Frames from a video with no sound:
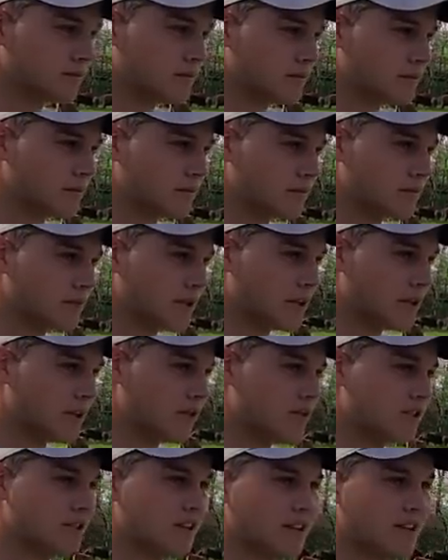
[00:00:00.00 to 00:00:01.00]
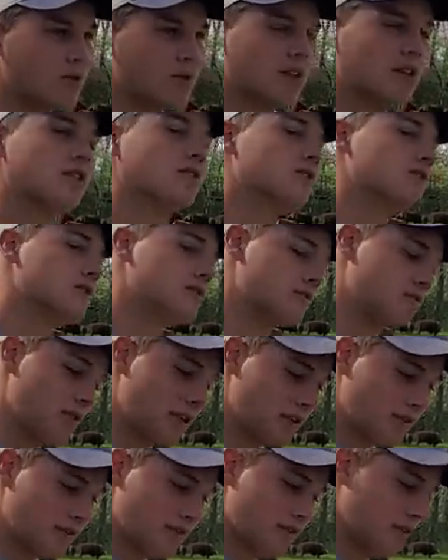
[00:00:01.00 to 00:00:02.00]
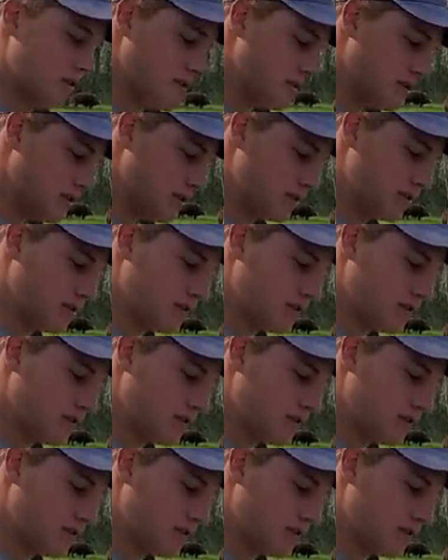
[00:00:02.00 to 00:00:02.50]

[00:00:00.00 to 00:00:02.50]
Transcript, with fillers: Or 250. It was like one of those, whatever. The yeah.